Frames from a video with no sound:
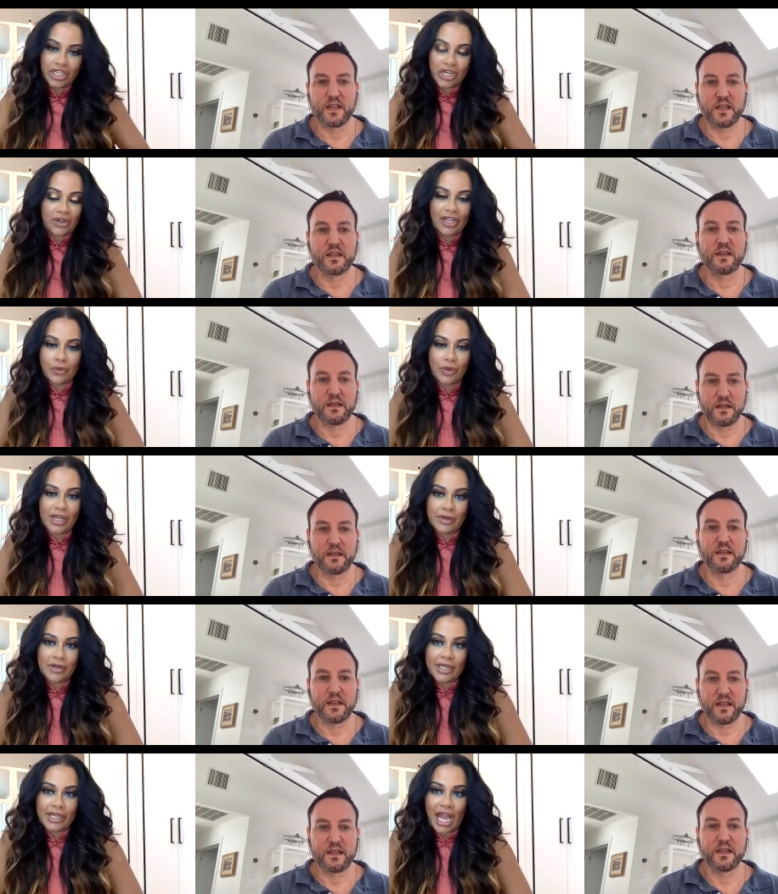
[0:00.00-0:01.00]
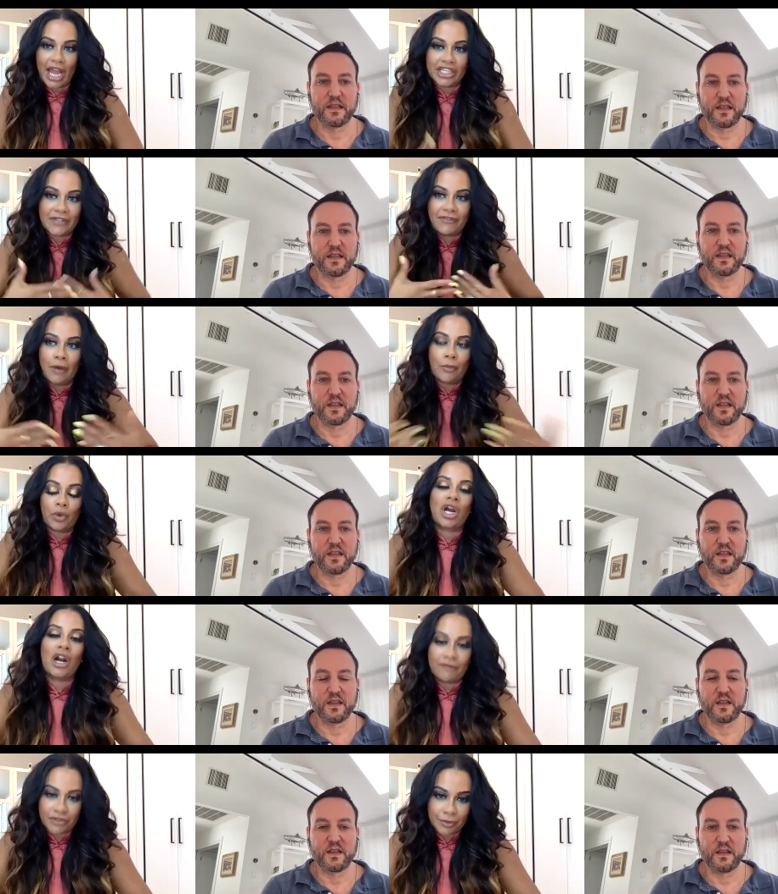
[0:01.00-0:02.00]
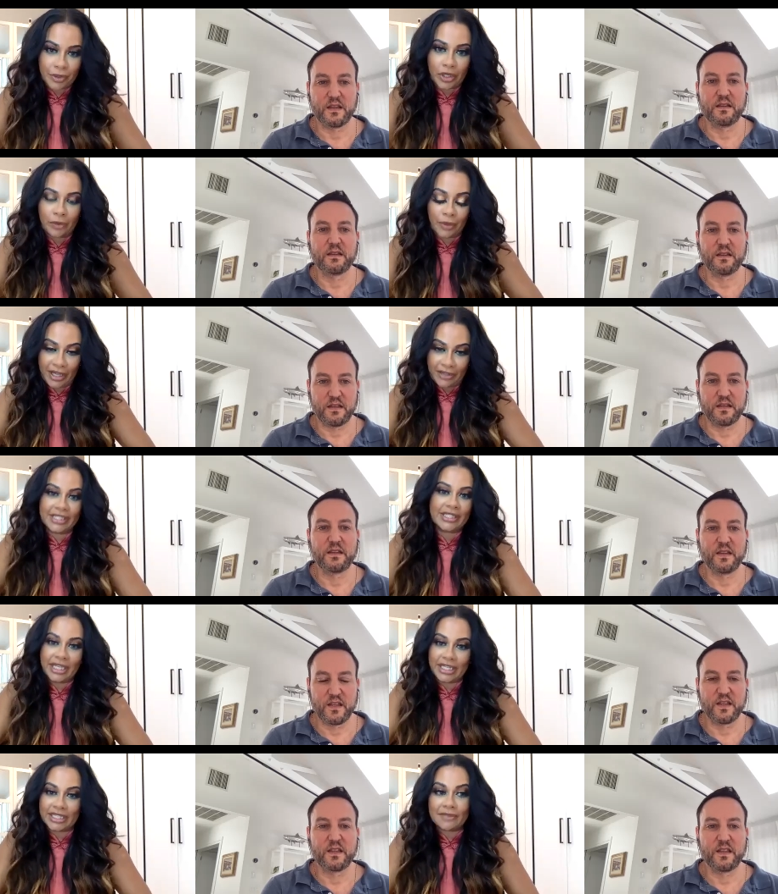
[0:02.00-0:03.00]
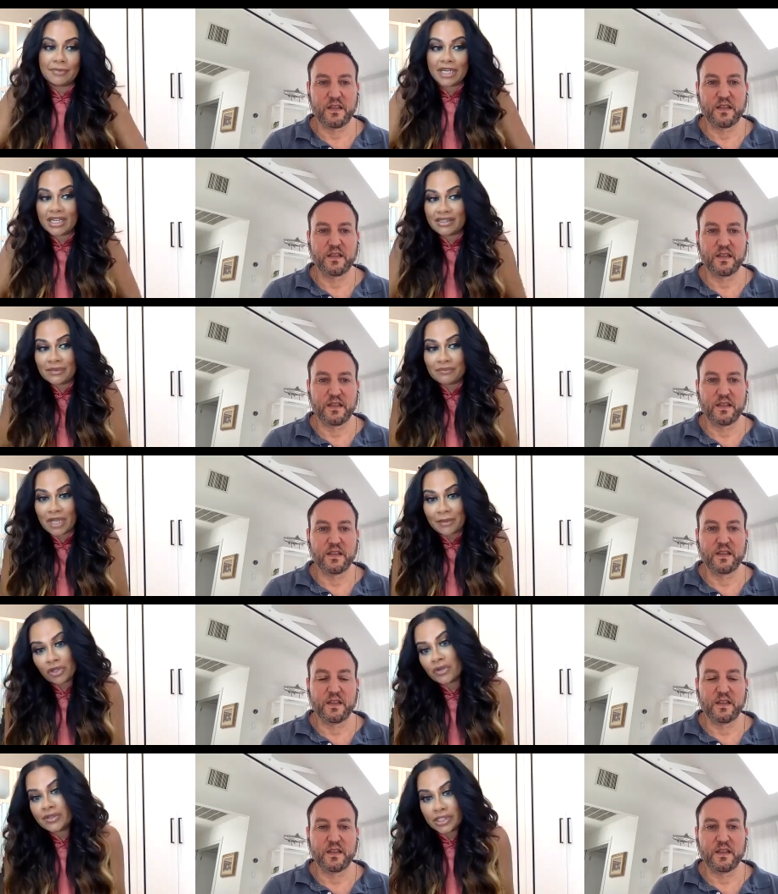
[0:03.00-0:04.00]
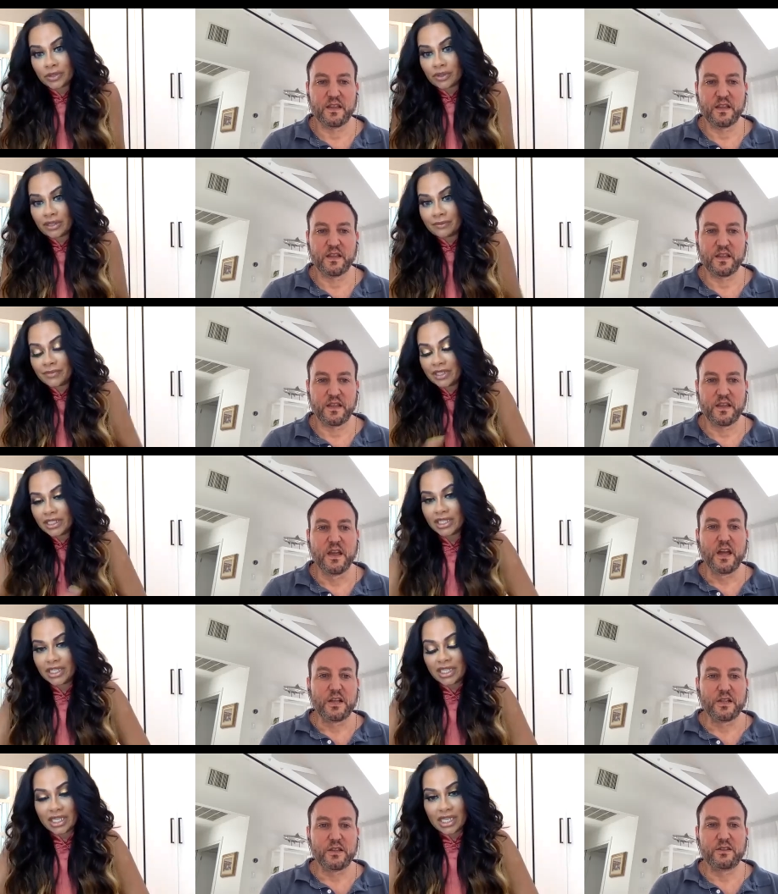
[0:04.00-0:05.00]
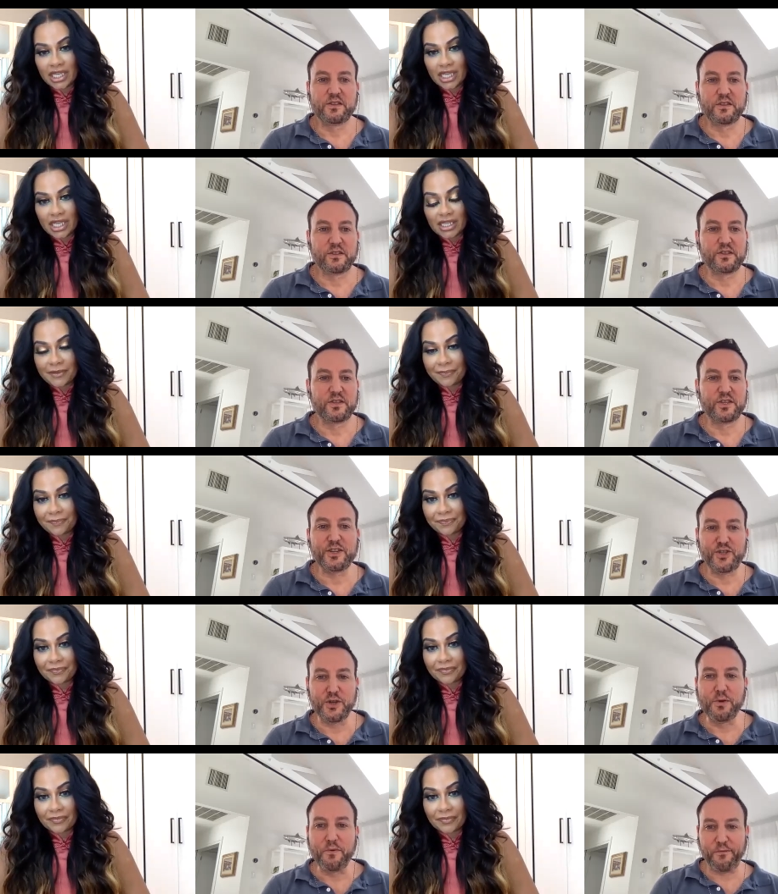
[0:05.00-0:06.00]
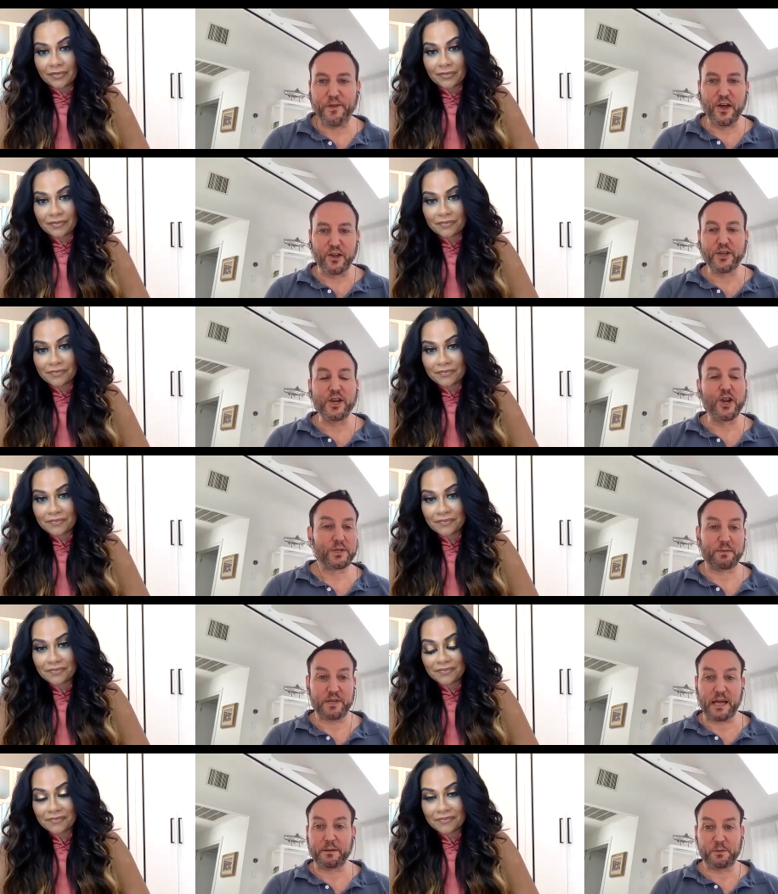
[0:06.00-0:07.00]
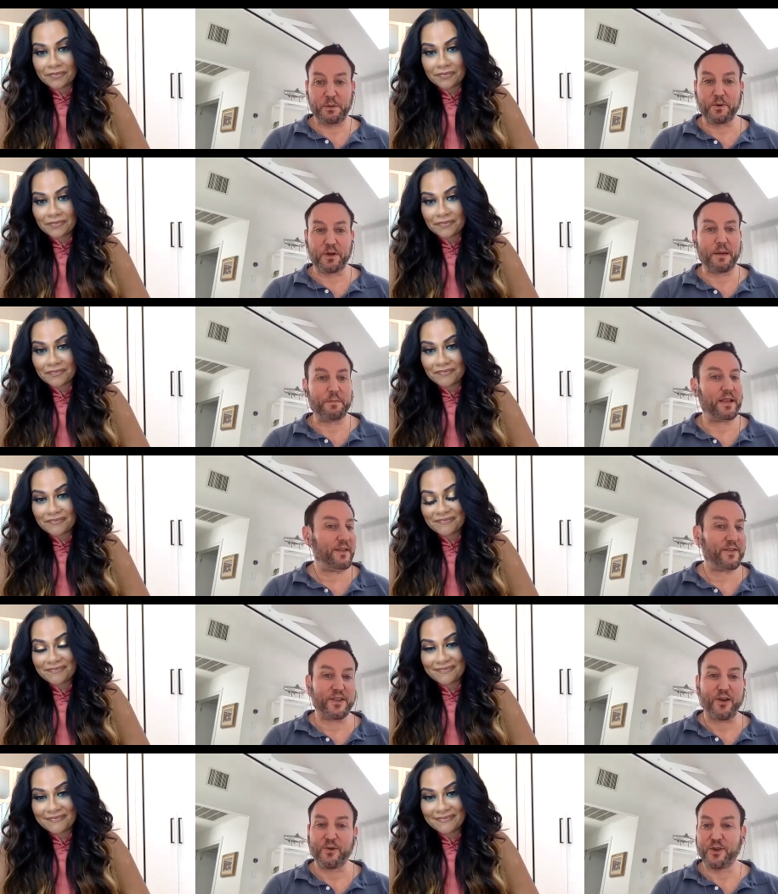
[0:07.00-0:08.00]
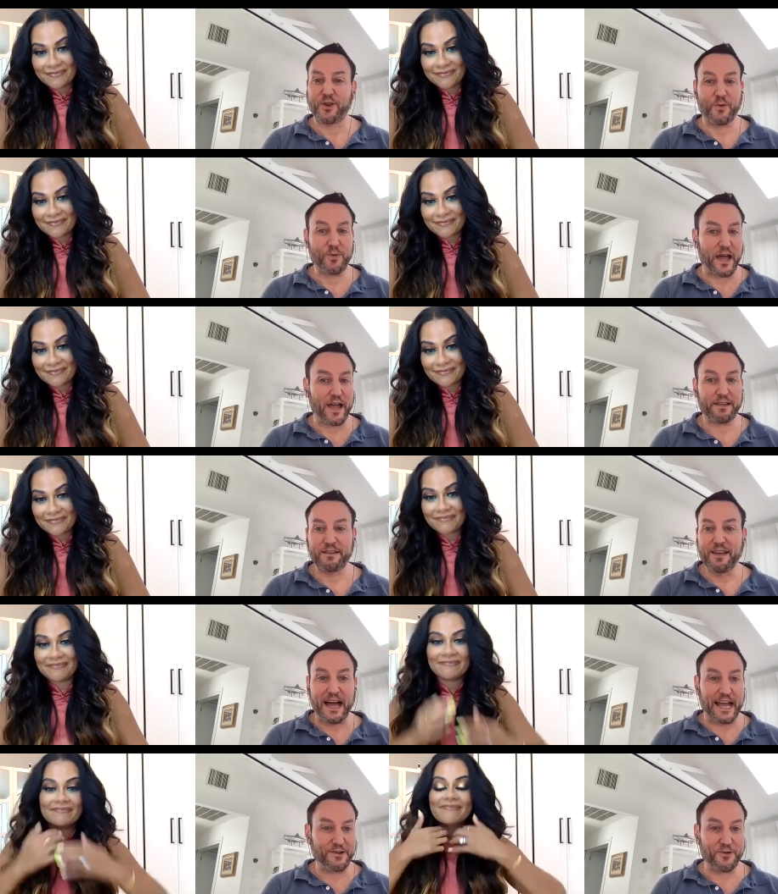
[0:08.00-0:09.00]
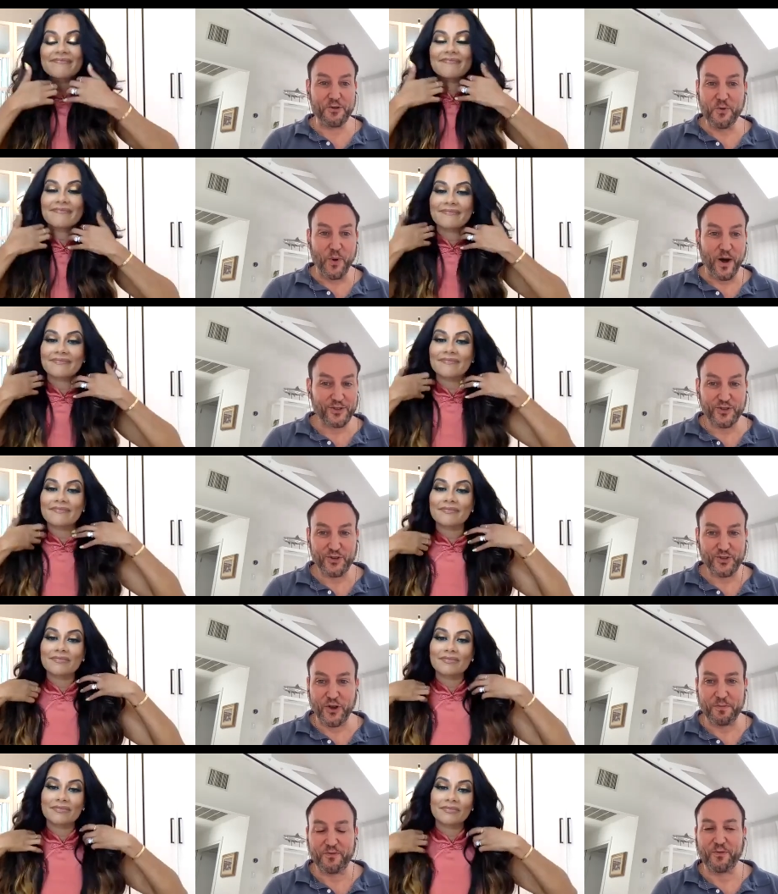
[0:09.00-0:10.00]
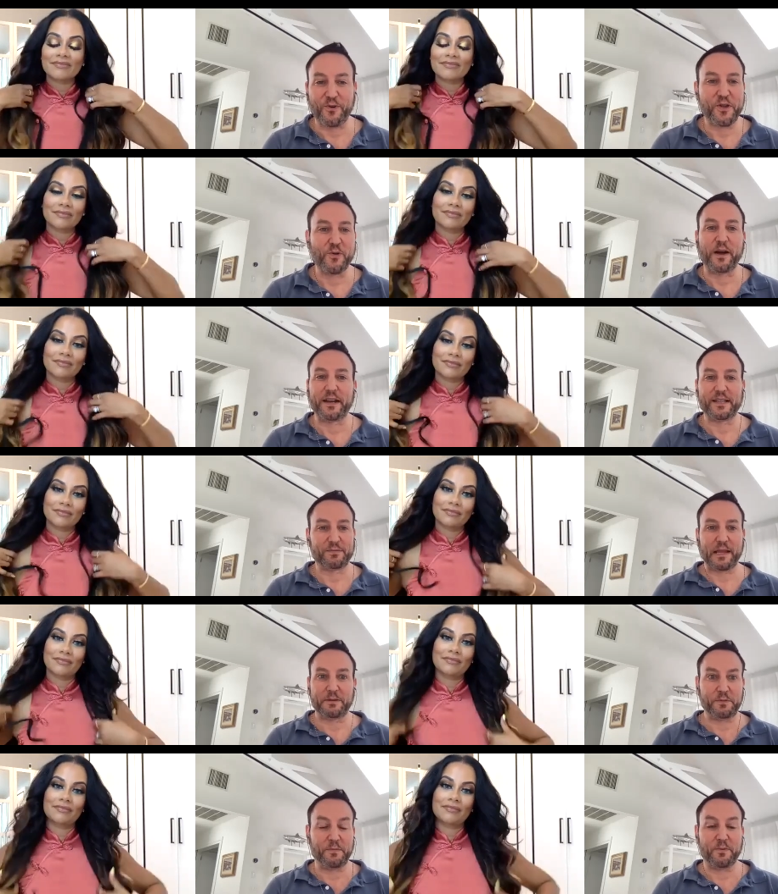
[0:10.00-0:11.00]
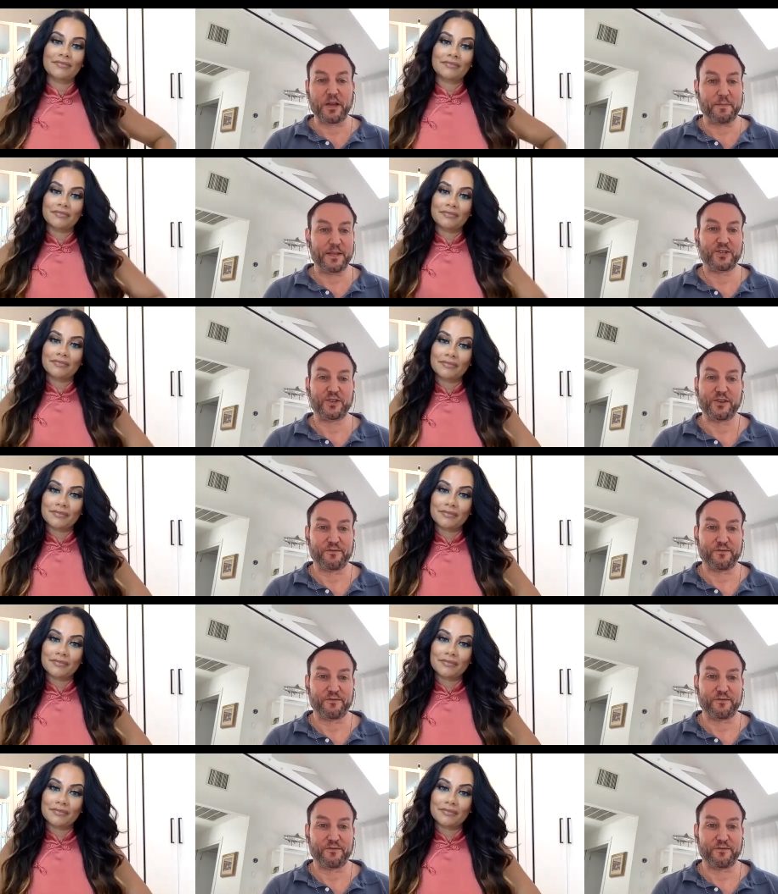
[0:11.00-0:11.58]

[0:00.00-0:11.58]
Speaker 1: you know, like it, I just felt more comfortable around these ladies because I'm, I'm close to them.
Speaker 2: Did you feel, you know, sometimes people come in, even though, you know, I, I know you watched the show before you were on it. Sometimes people come into